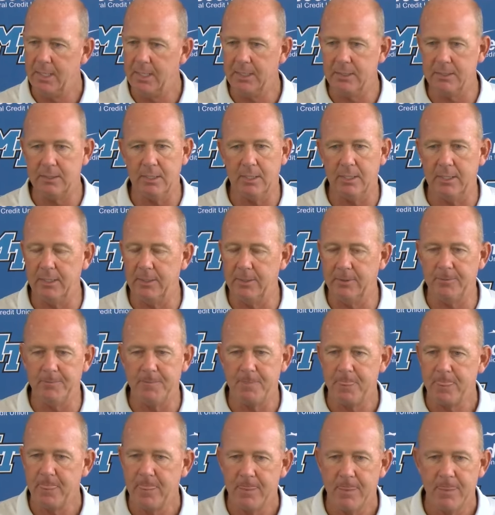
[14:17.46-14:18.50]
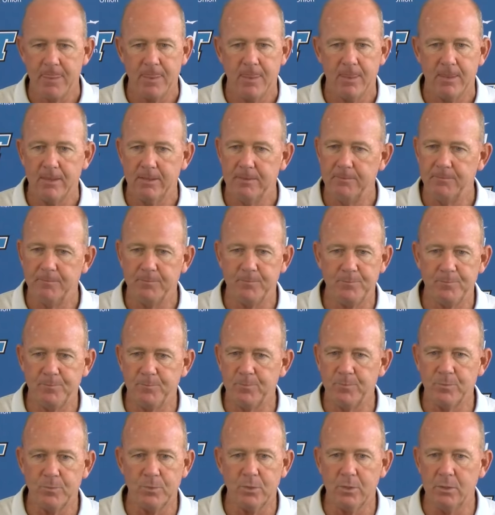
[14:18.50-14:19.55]
And, uh,
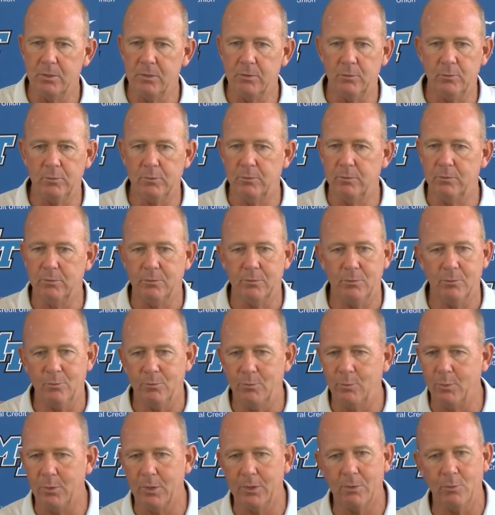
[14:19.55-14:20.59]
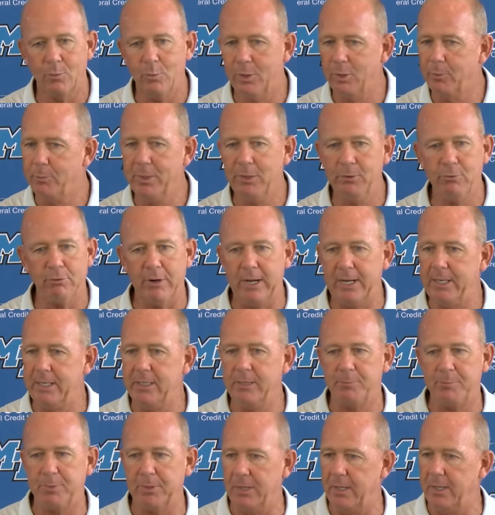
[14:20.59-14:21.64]
you know, we're, we'll be ready
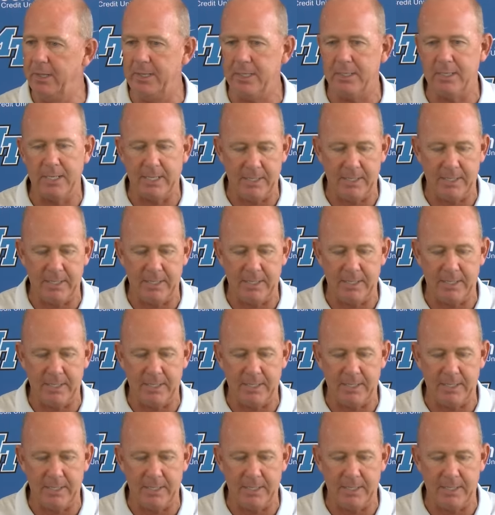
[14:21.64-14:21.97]
to play.